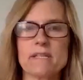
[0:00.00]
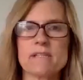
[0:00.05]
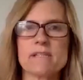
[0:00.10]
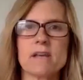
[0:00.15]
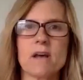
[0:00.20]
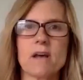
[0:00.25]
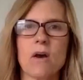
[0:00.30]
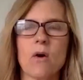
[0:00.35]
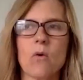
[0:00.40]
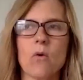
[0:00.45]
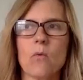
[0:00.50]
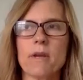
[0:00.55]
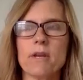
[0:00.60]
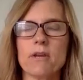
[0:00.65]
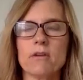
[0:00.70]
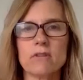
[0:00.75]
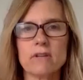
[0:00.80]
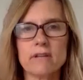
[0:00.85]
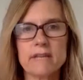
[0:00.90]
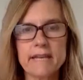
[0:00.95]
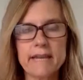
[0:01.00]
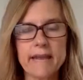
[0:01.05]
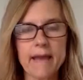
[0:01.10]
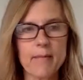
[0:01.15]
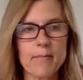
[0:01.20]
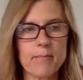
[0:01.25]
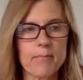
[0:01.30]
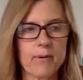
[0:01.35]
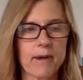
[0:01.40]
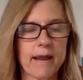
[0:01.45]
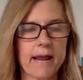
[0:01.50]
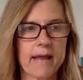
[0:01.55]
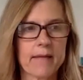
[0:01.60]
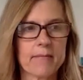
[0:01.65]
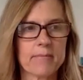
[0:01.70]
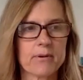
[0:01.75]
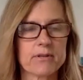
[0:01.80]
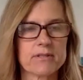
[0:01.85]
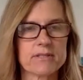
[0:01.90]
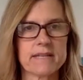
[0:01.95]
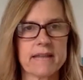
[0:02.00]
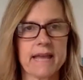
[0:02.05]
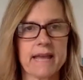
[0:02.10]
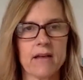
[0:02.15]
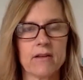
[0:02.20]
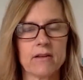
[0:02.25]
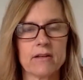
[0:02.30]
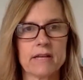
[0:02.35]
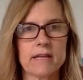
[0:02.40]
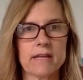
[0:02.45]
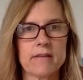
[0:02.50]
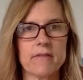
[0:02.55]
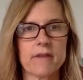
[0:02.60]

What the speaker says: So when you're looking at brand personality,